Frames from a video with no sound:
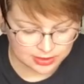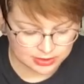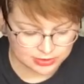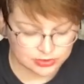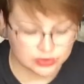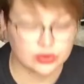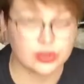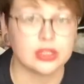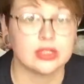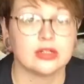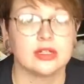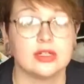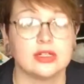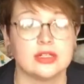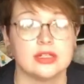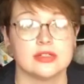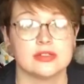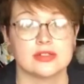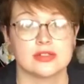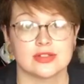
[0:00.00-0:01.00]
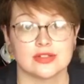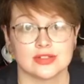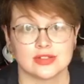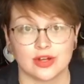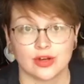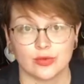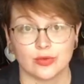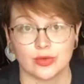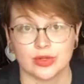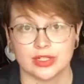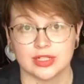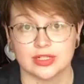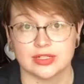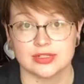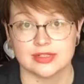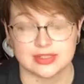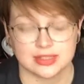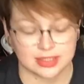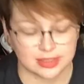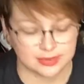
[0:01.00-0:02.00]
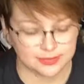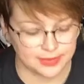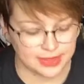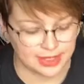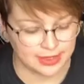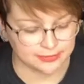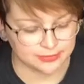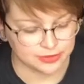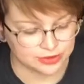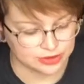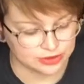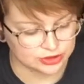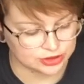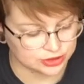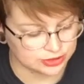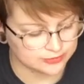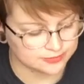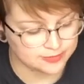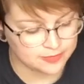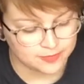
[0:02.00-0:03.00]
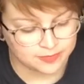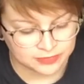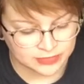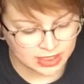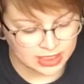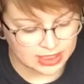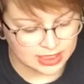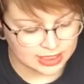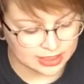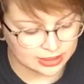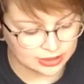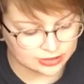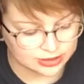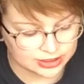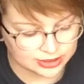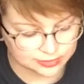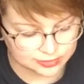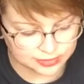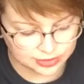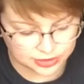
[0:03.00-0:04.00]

So here is the Star Witness Lip Ammunition. And I'll get up